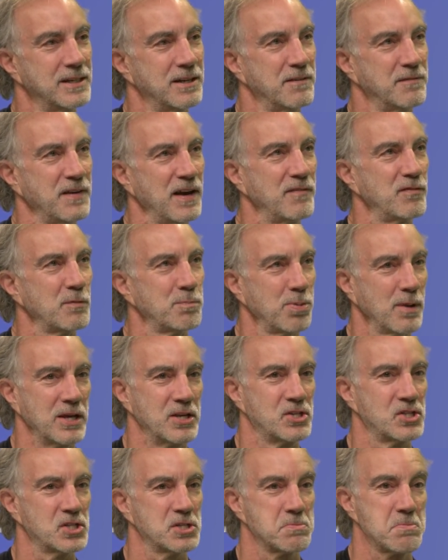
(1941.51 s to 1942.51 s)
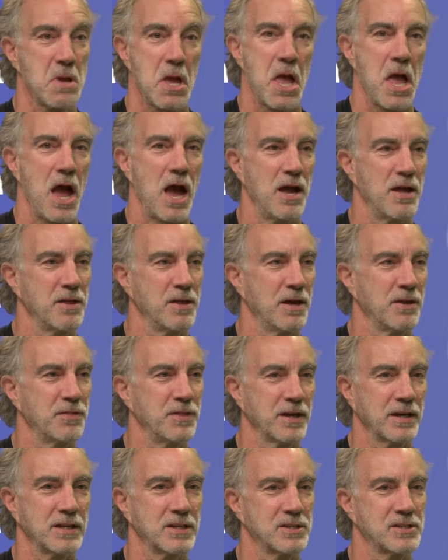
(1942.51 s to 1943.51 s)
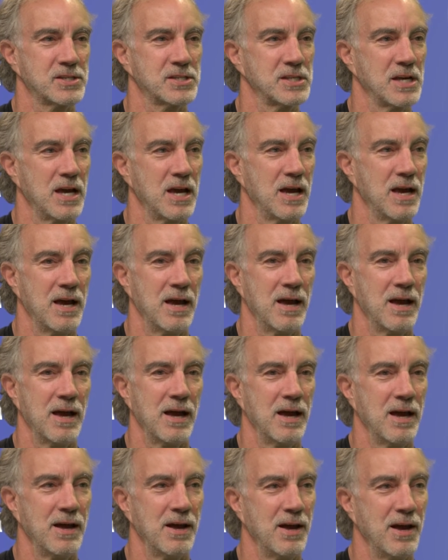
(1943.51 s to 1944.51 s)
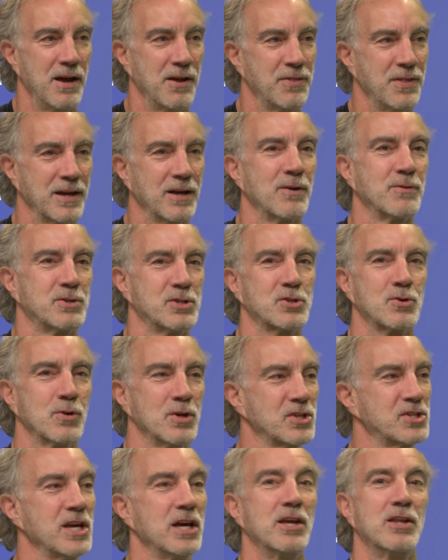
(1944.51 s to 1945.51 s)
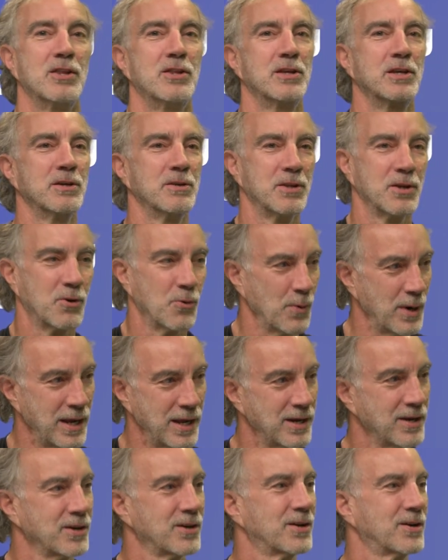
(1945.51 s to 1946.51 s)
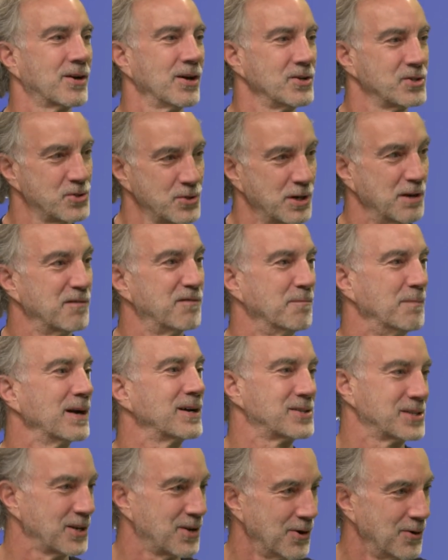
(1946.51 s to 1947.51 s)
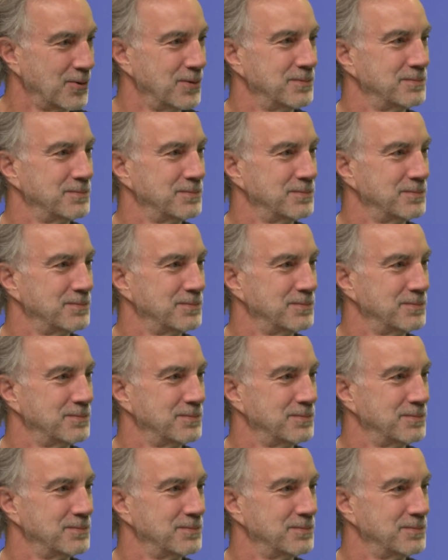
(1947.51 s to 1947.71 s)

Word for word: Favorite place? I, I think it's, uh, I think I'm just going to say the, the grand country of Mexico.